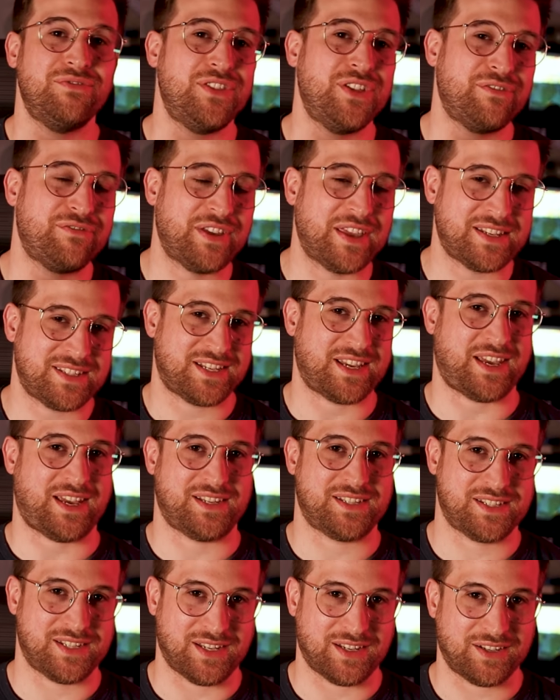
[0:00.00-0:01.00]
the
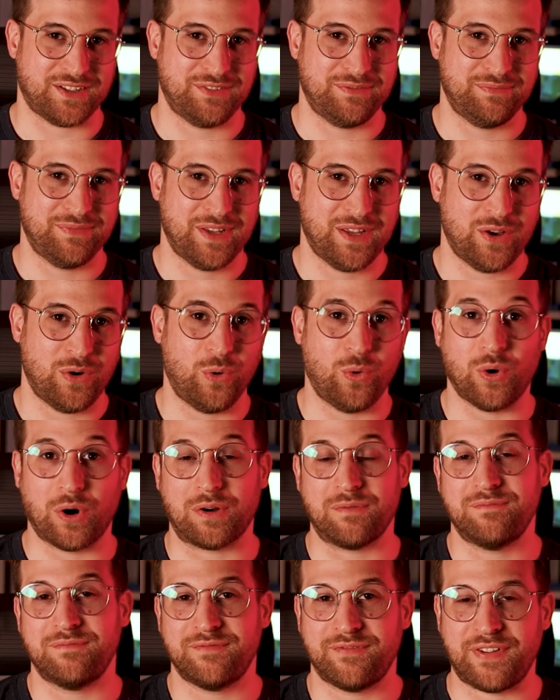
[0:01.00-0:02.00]
fantastic,
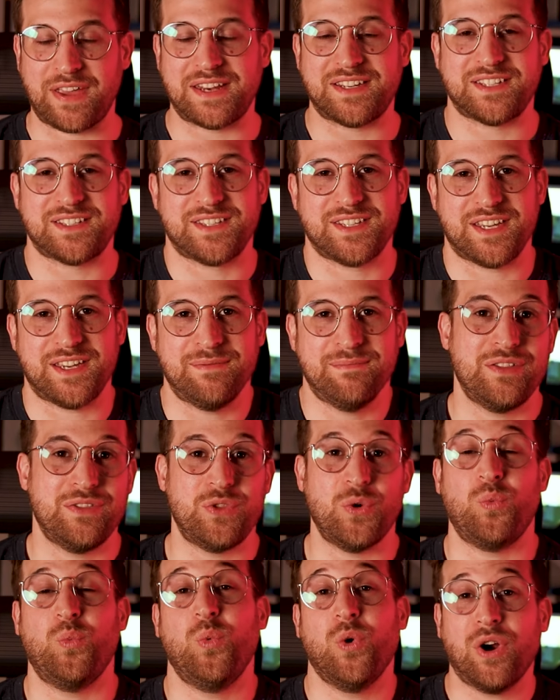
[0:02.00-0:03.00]
or fantasy.
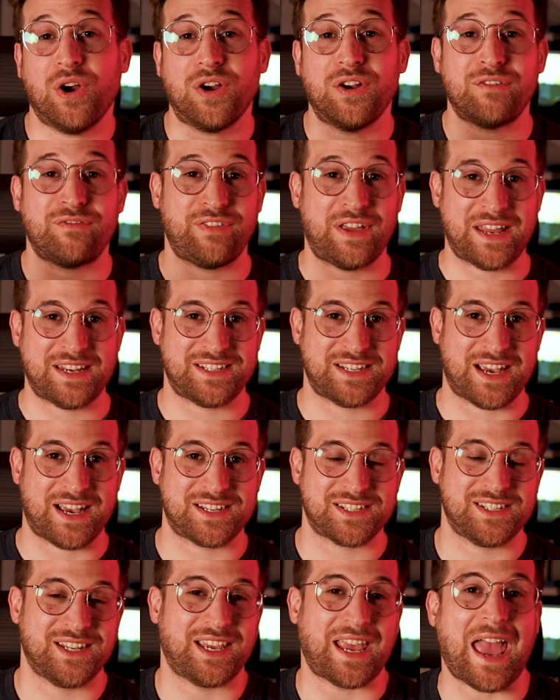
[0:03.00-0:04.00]
The word
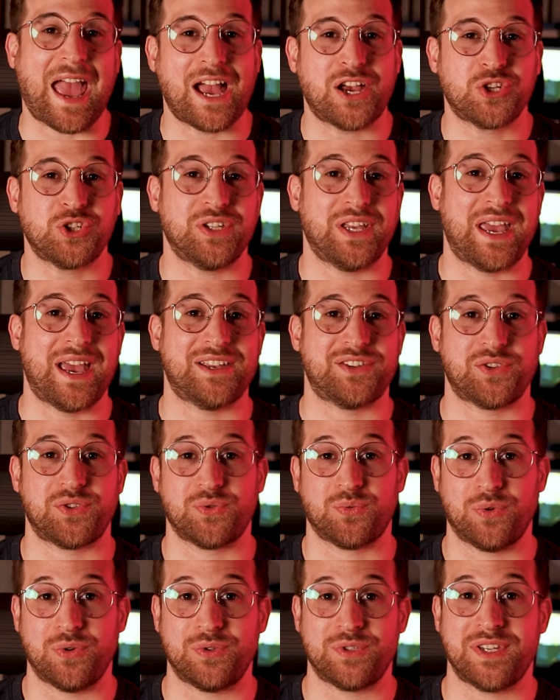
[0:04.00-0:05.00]
fantastic actually has
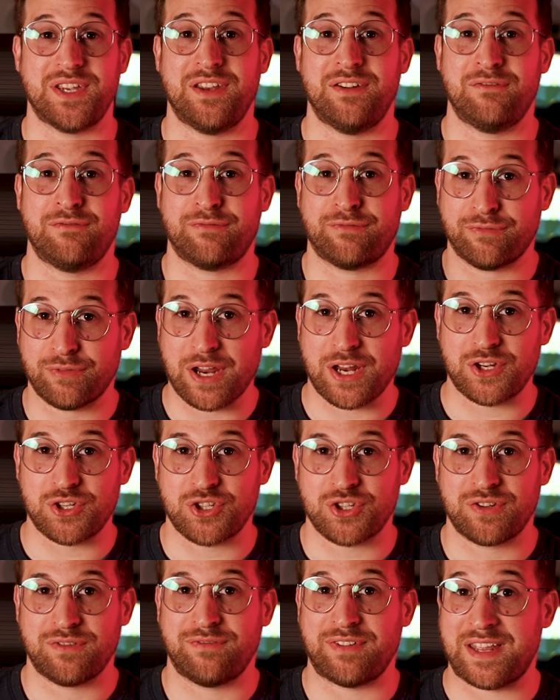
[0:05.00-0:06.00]
its roots in
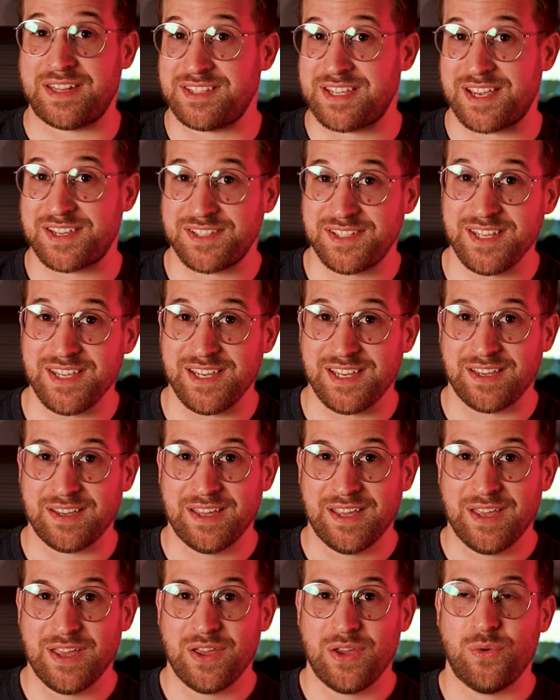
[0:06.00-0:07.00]
French,
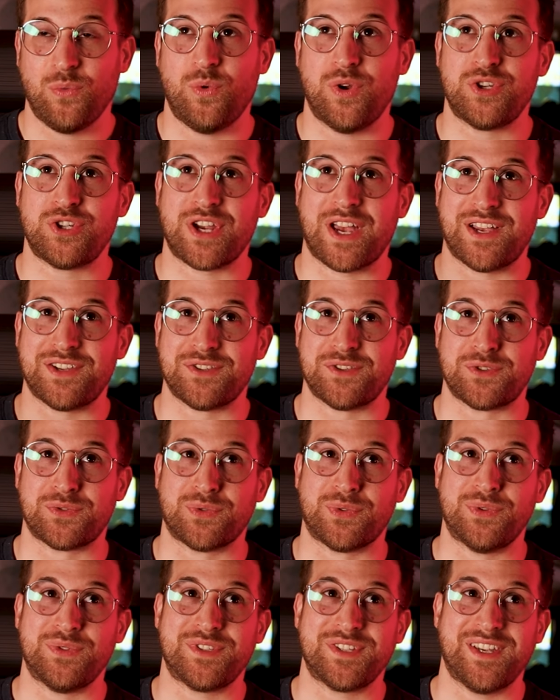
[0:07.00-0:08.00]
fantastique, which has
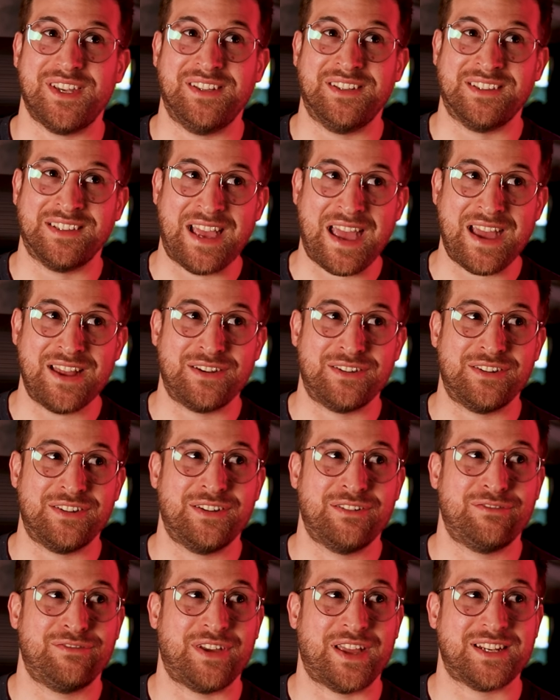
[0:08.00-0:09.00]
its roots in
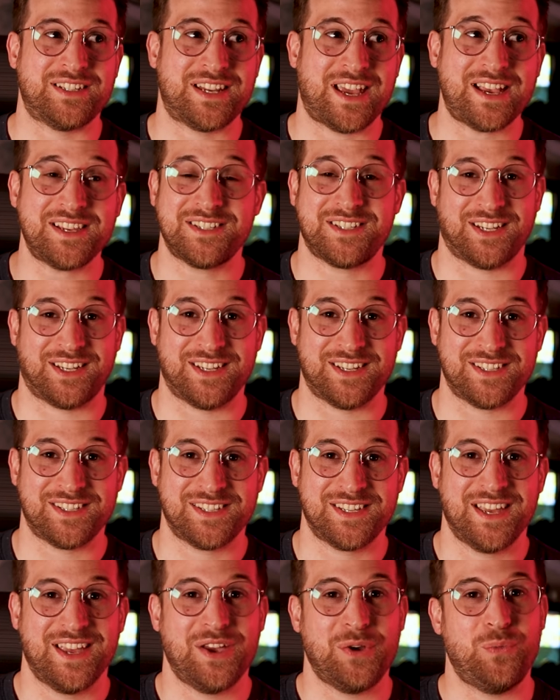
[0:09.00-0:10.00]
Latin,
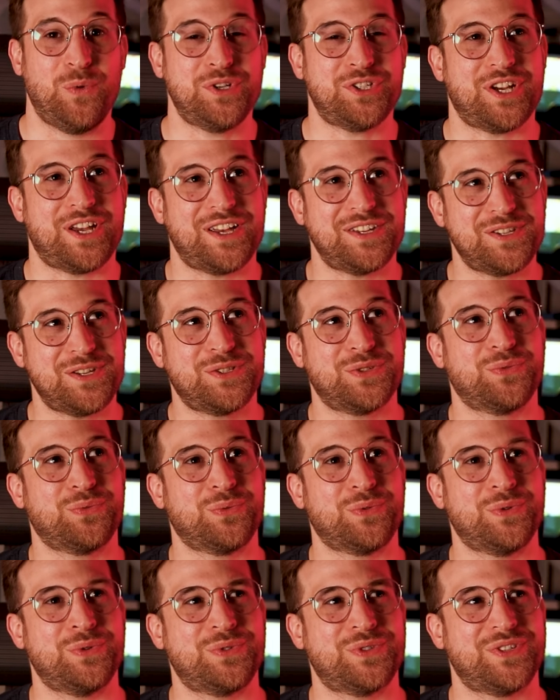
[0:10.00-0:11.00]
fantasticus, which has its
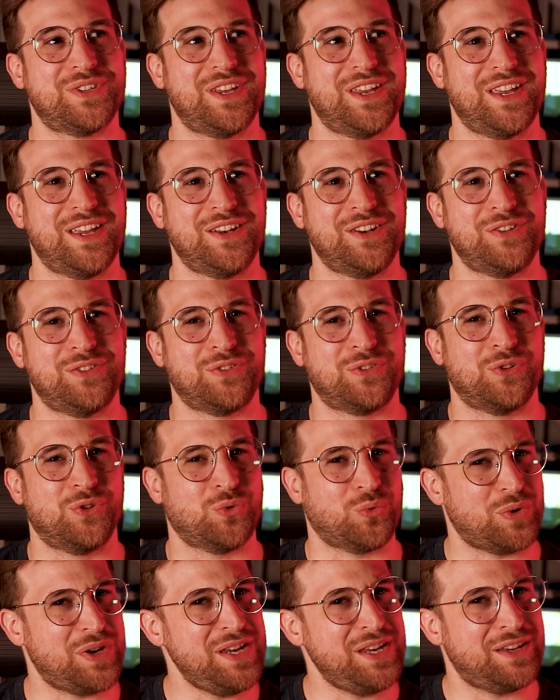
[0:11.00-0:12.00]
roots in
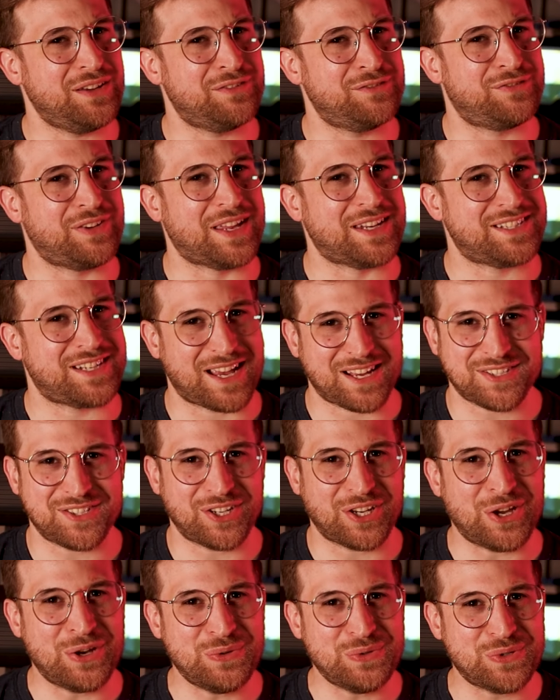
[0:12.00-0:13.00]
Greek,
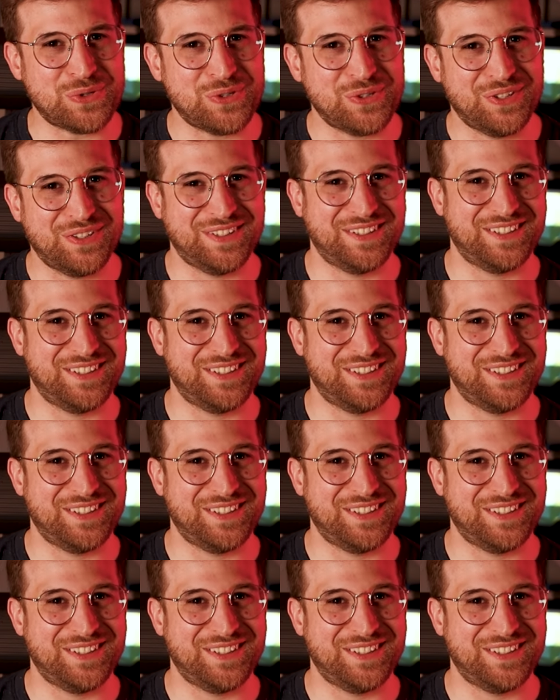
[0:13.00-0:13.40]
fantastikos.